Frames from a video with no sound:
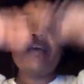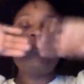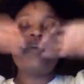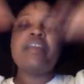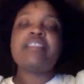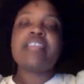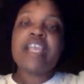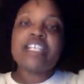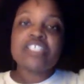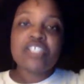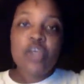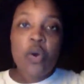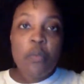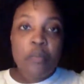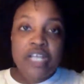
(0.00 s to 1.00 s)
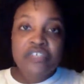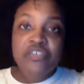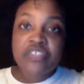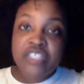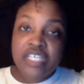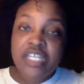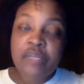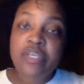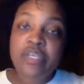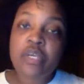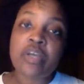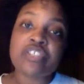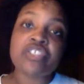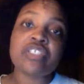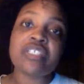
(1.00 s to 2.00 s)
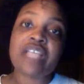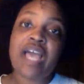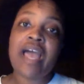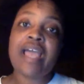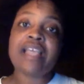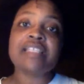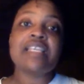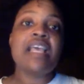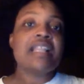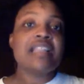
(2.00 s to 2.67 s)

But thanks so much for sending me questions, guys.